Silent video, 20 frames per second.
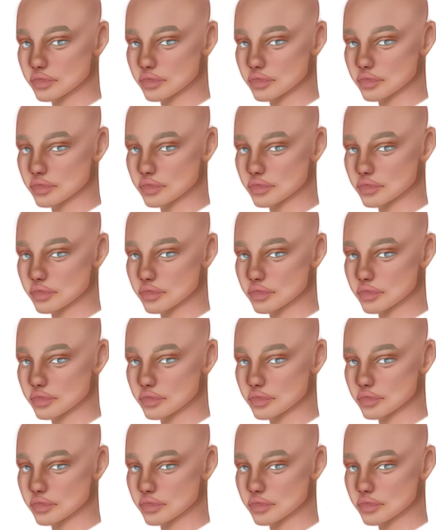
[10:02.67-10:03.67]

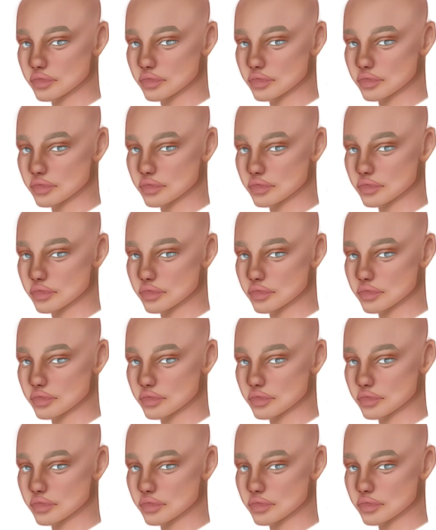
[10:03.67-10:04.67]

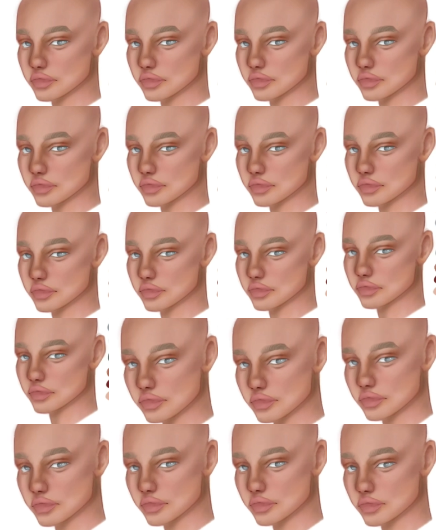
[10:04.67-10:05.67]

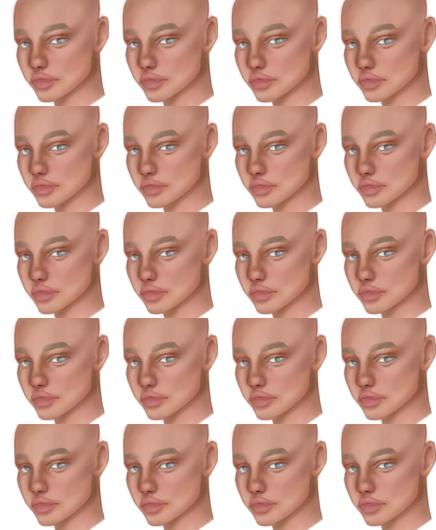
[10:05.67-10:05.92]
No one is speaking in this clip.